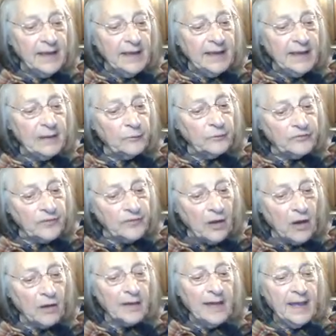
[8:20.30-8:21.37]
It was
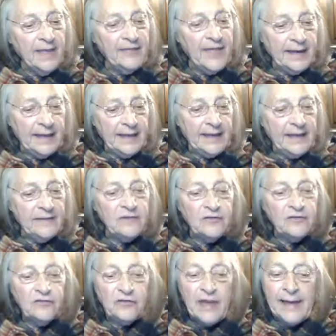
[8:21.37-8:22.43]
thought that in the
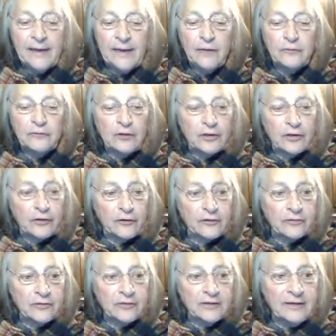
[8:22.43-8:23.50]
shadows
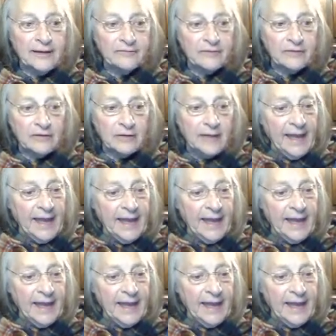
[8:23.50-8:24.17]
lurked the devil,